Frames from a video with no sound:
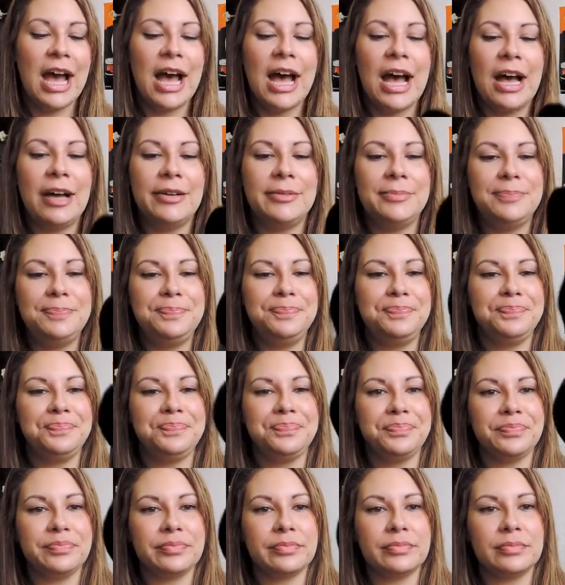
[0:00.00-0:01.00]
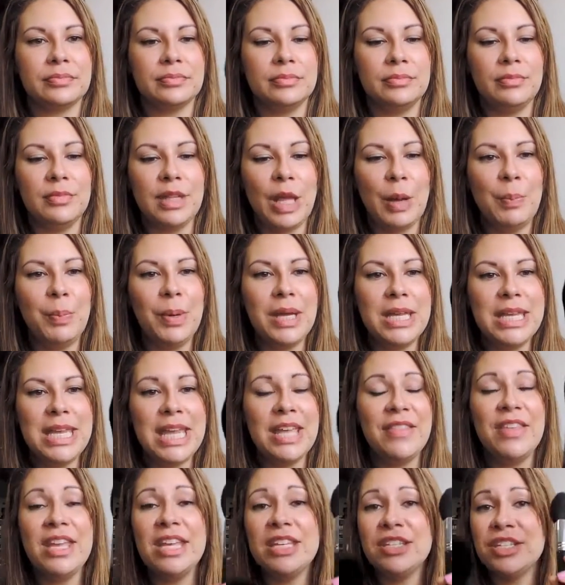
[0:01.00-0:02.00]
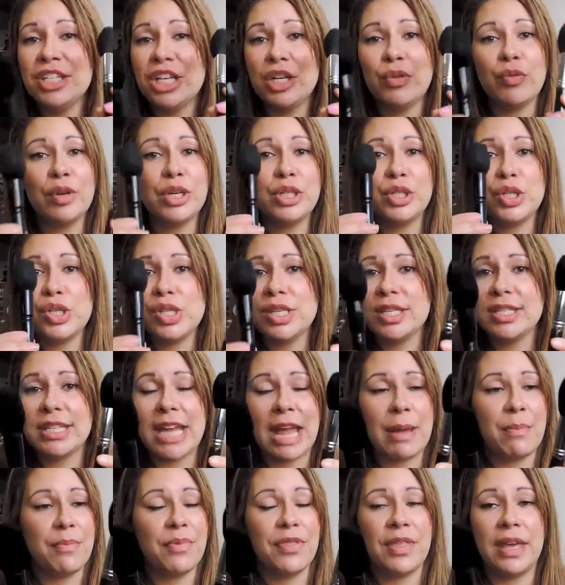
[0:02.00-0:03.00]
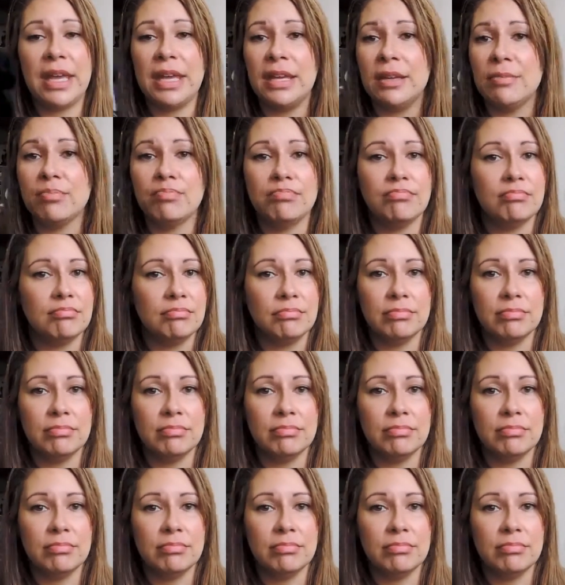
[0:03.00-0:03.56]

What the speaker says: But yeah, these generally do the same thing.